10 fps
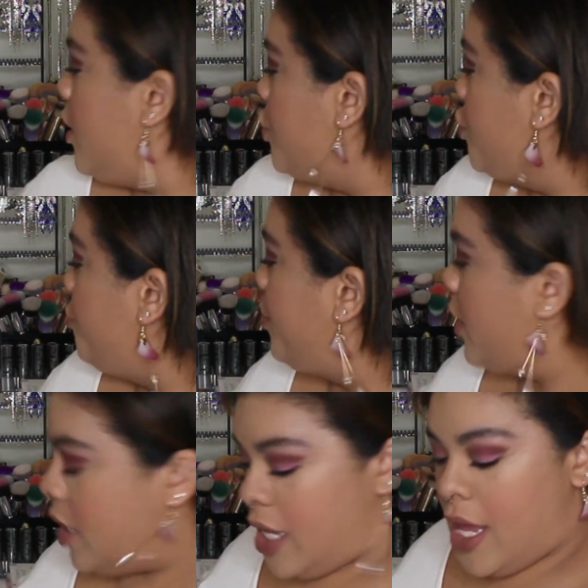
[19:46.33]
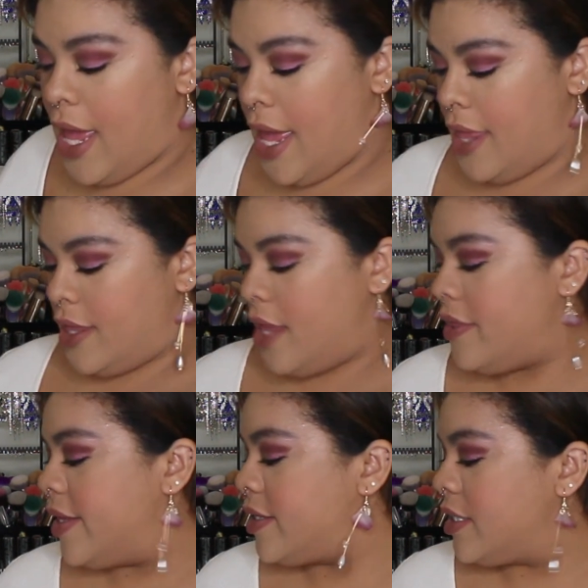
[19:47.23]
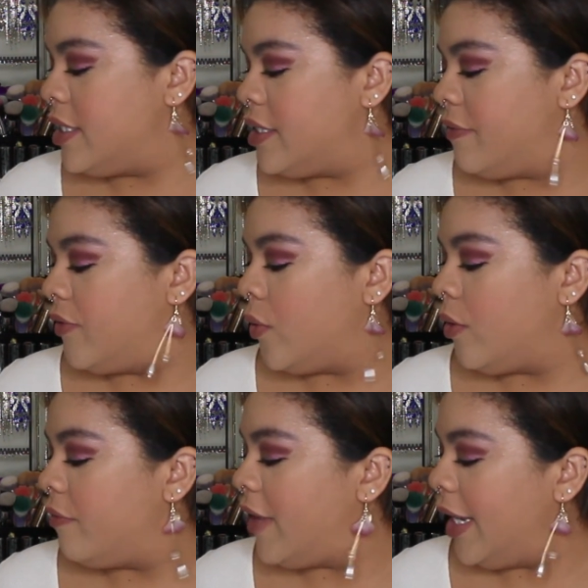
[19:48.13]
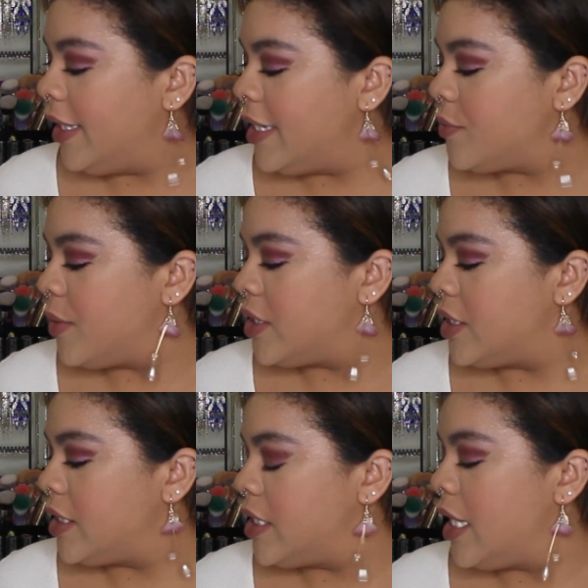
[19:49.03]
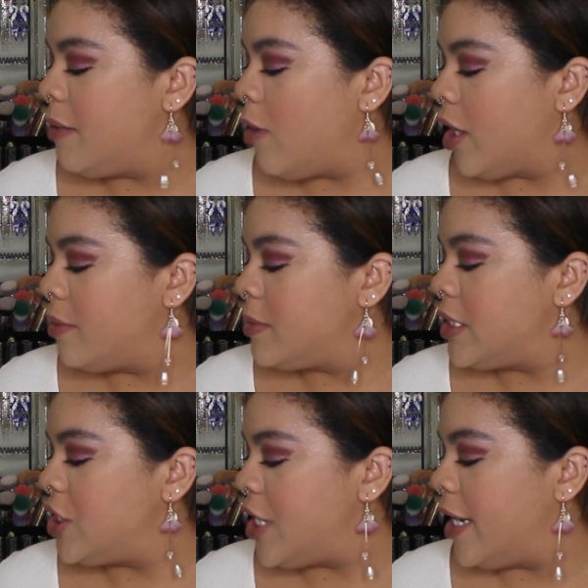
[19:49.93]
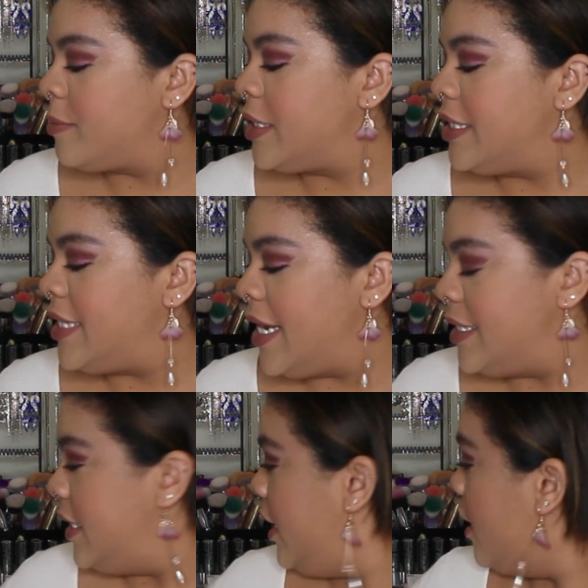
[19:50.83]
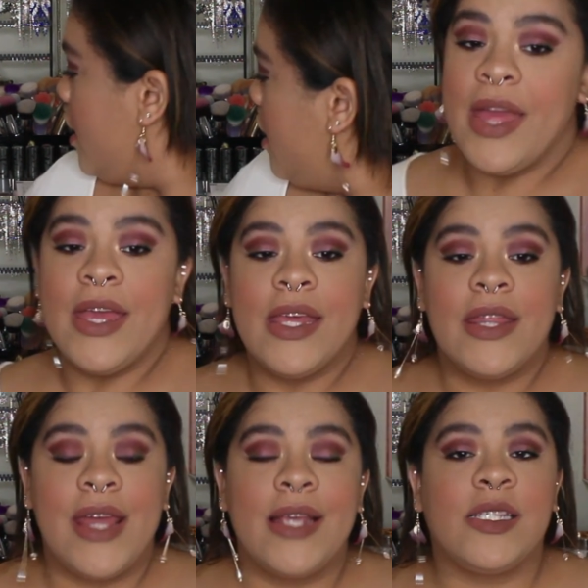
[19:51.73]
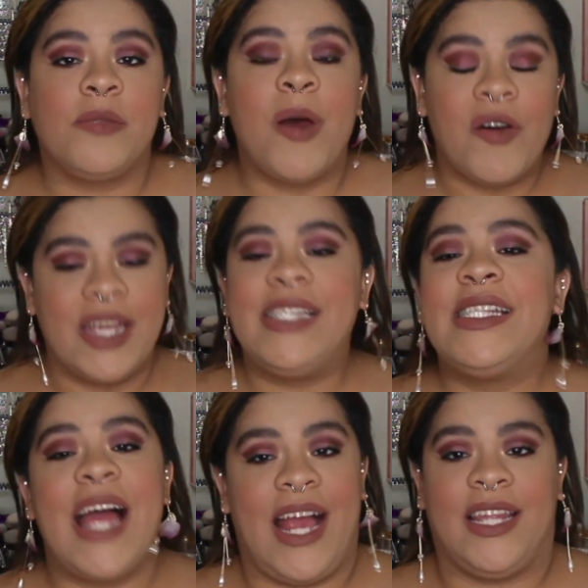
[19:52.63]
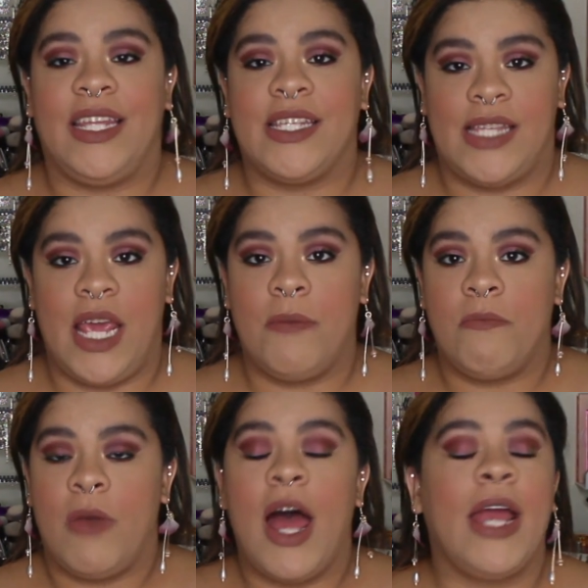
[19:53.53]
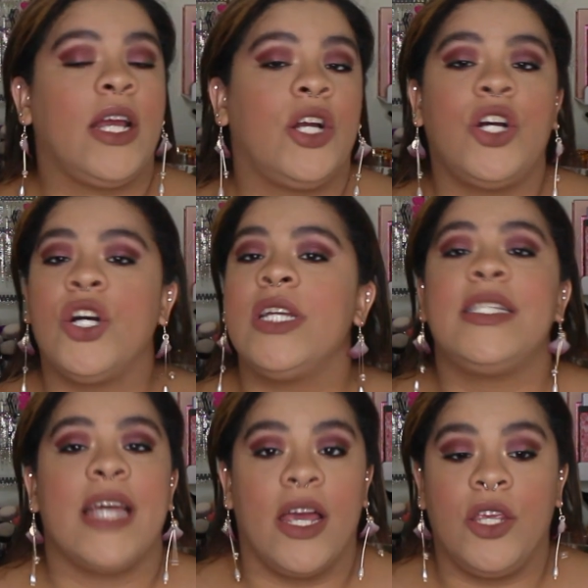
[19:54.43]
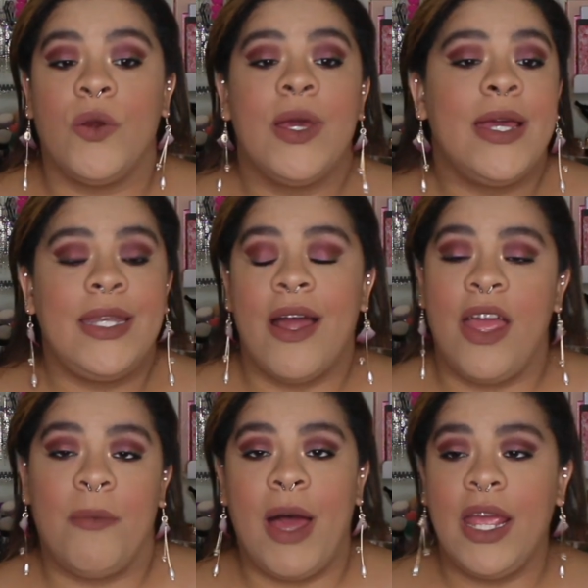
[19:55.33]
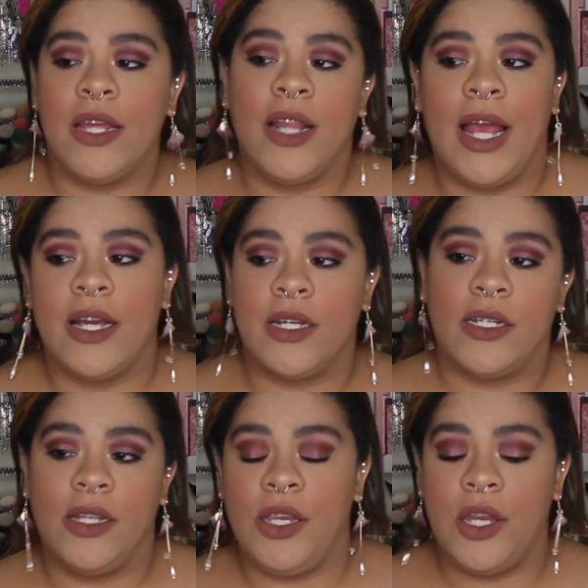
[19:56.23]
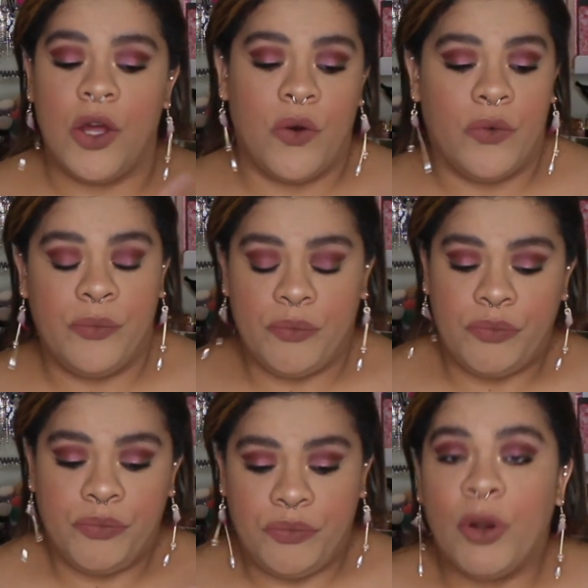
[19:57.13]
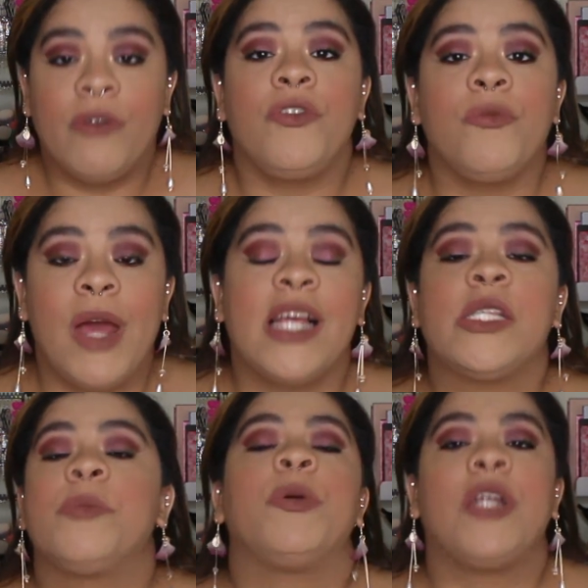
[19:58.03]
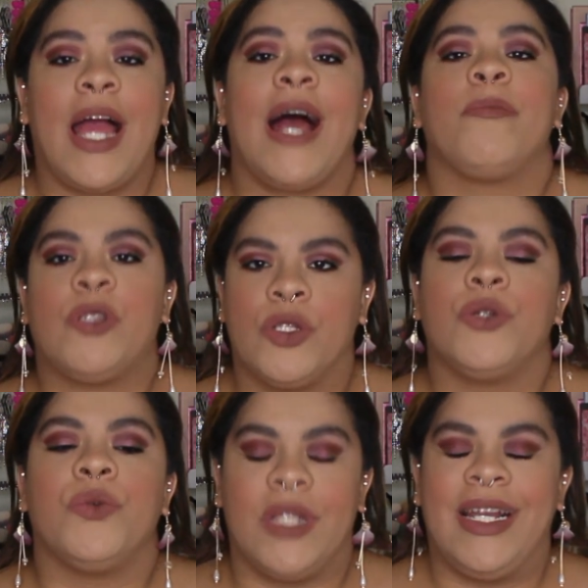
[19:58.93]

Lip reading: dupe. And then this is Floral Violet, which is the Marc Jacobs Daisy. They smell exactly the same. I couldn't tell you. Now, am I like a, you know, perfume expert? Absolutely